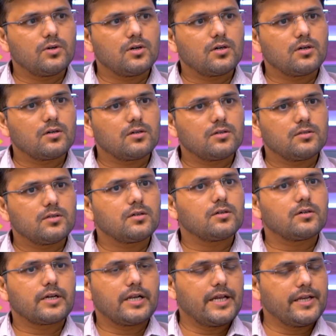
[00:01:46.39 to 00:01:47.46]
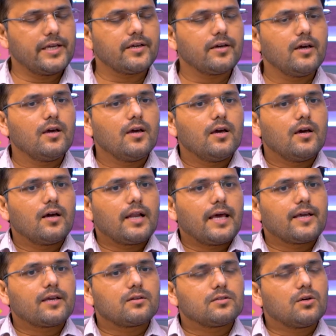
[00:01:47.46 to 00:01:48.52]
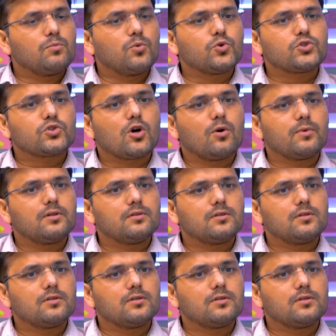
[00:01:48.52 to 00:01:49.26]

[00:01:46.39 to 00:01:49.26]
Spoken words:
the clinic. Like the most common